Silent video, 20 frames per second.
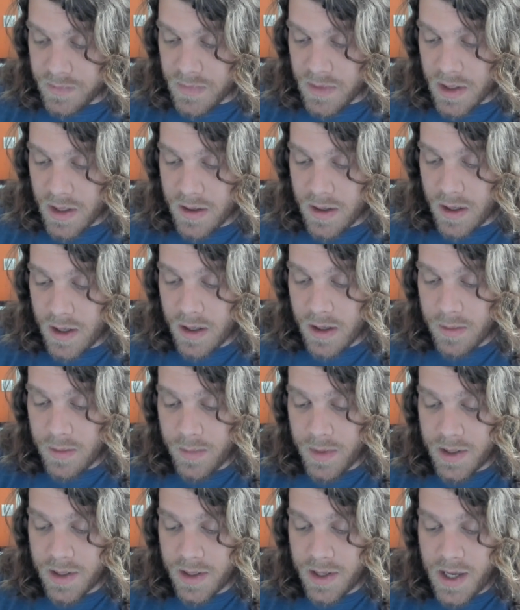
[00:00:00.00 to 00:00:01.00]
Uh,
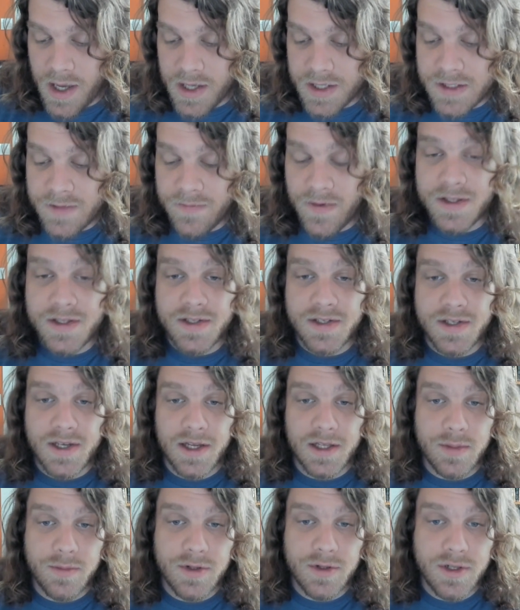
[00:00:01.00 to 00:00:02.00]
but suffice to say,
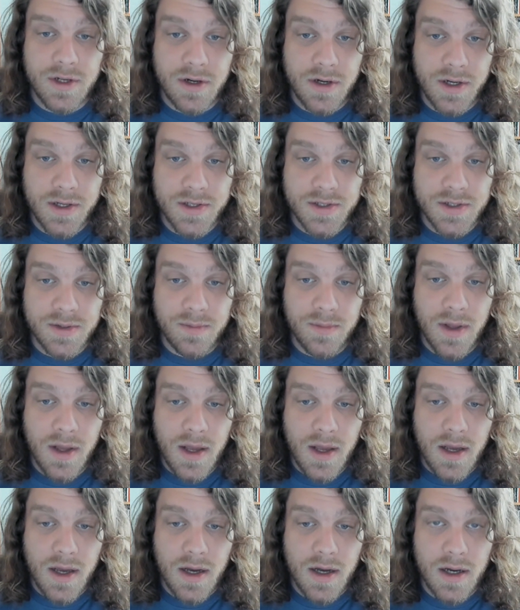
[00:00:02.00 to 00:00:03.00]
libertarianism
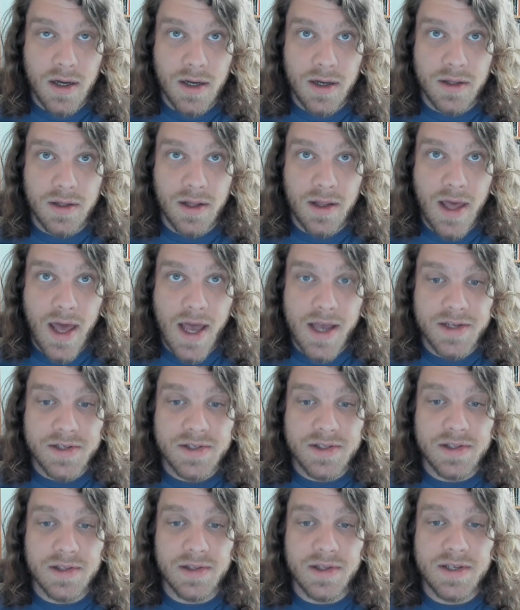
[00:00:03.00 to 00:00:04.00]
uh, has
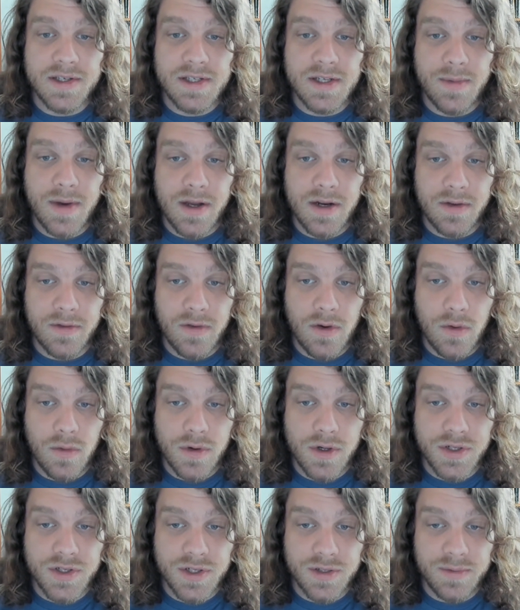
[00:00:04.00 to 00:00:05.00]
the least amount of
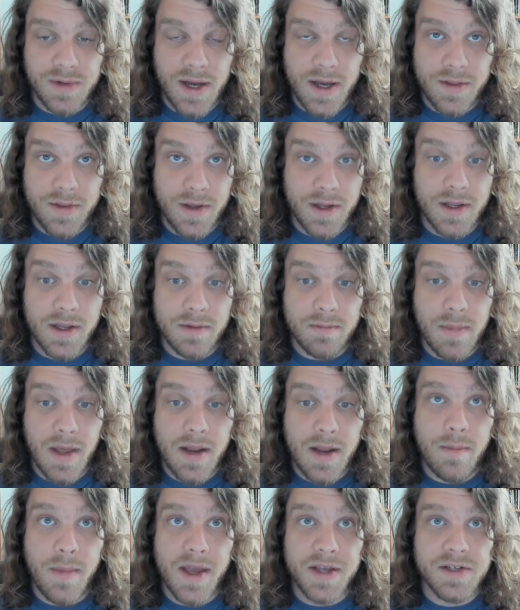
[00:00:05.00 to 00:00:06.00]
coercion, I think, and,
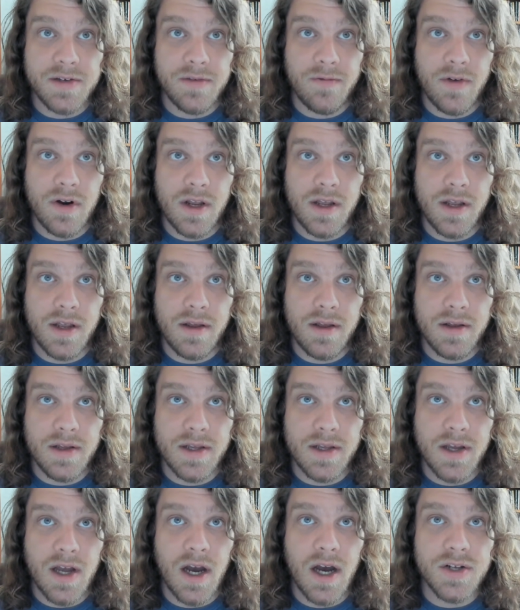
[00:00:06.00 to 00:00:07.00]
and makes a very
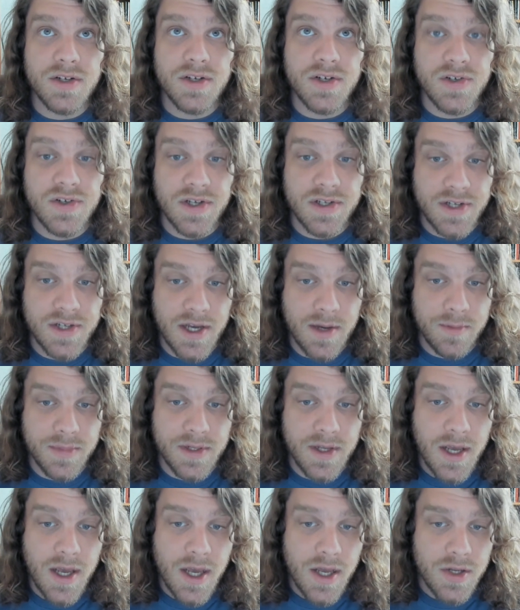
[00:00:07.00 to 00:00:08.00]
conscious attempt
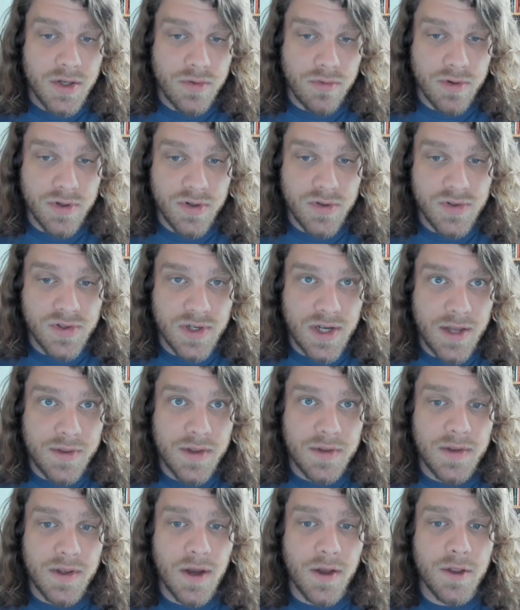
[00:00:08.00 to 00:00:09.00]
to reduce it. I
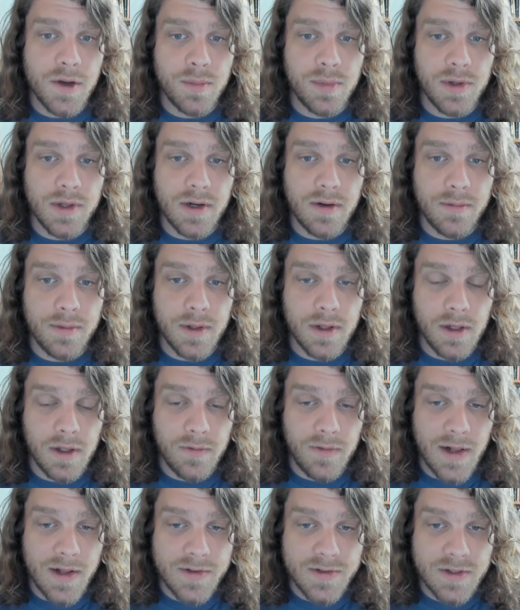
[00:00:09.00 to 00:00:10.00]
think the other political
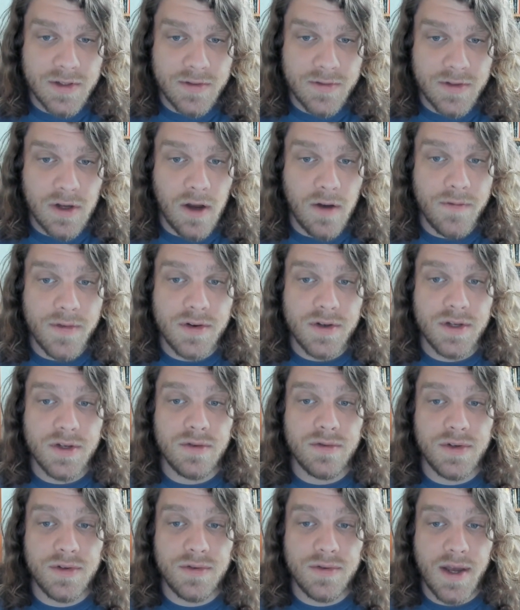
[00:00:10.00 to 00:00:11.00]
philosophies often
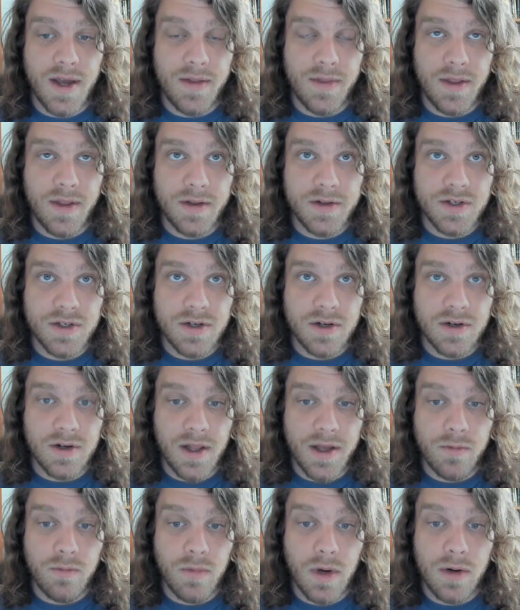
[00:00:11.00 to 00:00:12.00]
don't do that. They just are
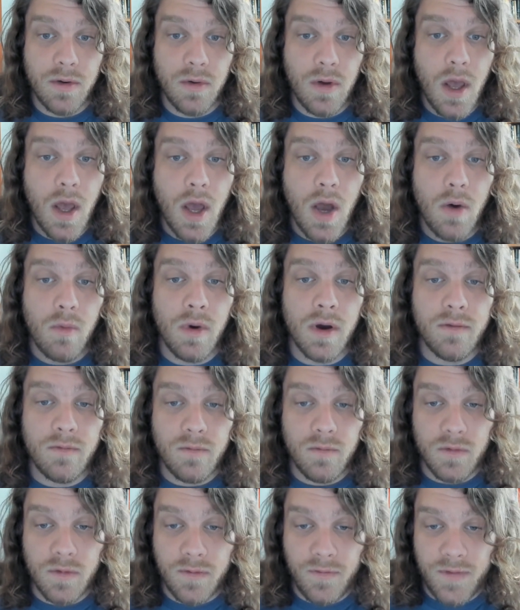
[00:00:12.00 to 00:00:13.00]
like, what what
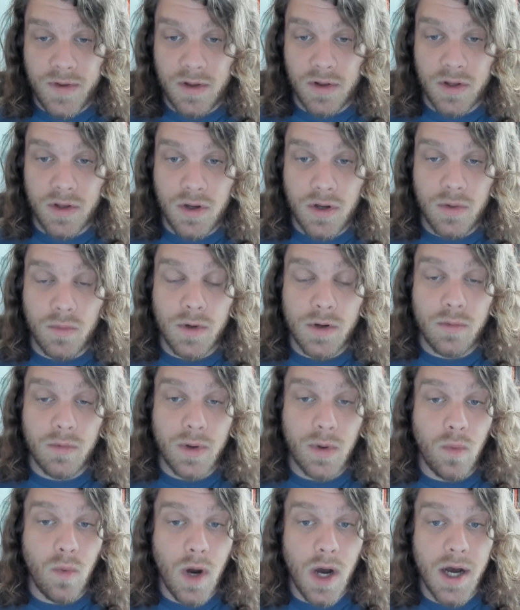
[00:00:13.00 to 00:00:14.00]
would feel good? What do we
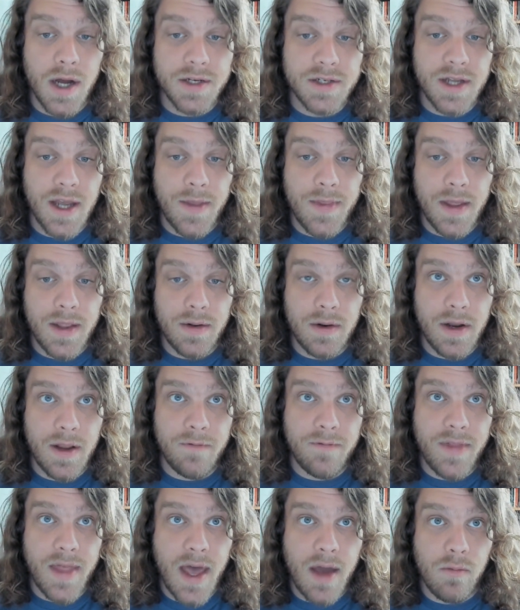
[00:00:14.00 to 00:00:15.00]
want? And then
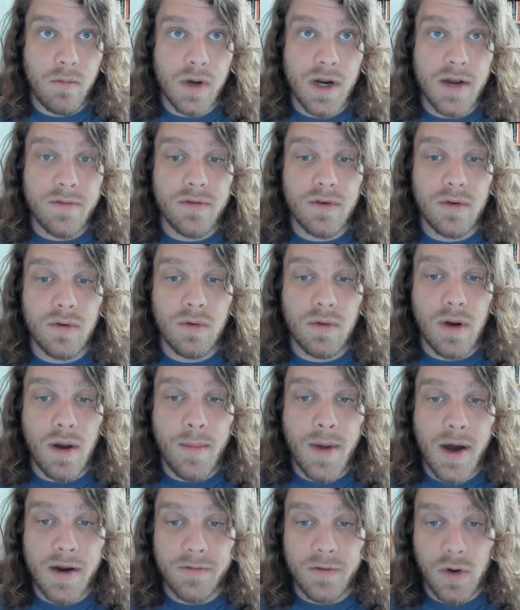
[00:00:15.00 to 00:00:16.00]
if that whatever
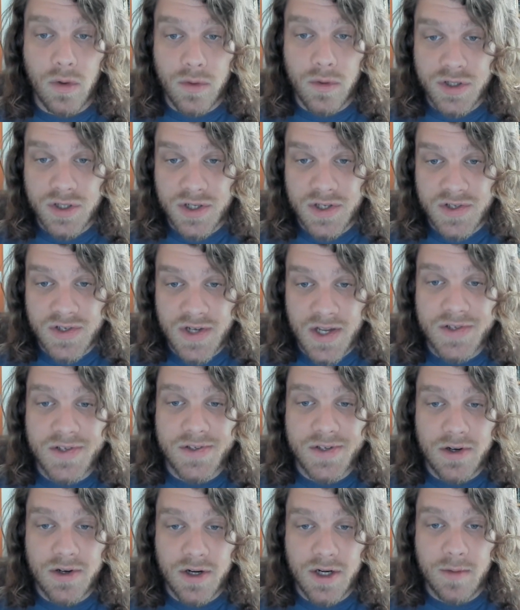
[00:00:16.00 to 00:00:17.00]
amount of coercion is
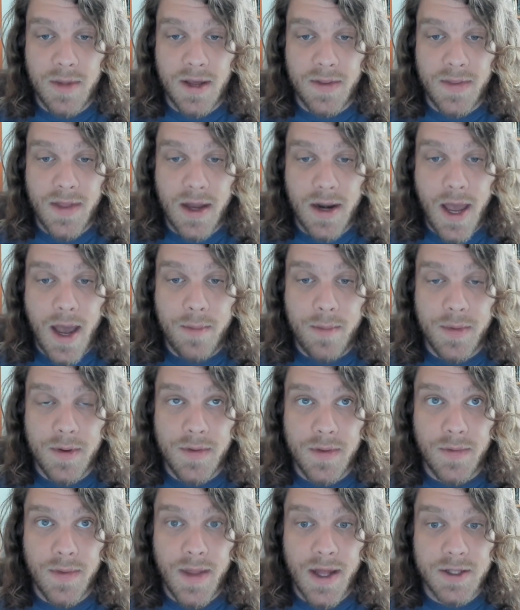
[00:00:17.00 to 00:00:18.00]
necessary to make that happen,
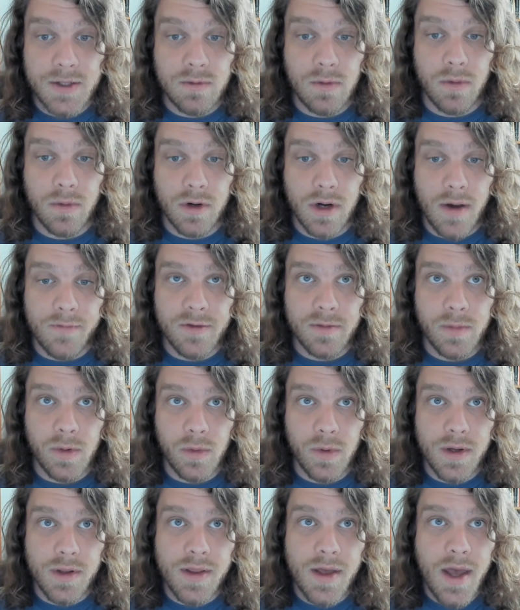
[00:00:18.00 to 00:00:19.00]
then that's what we're comfortable
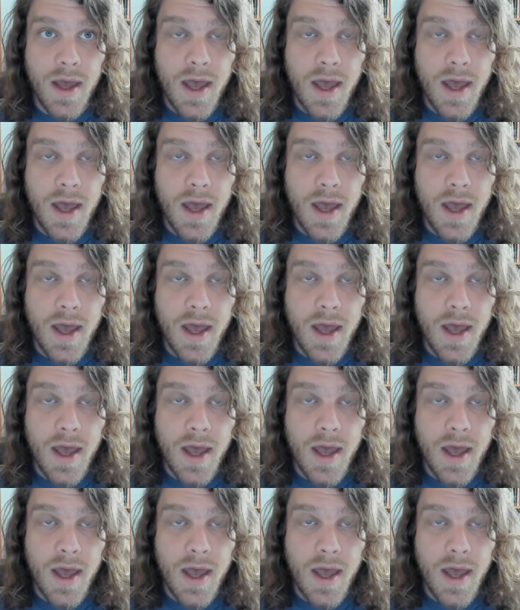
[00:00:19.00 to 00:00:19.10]
with.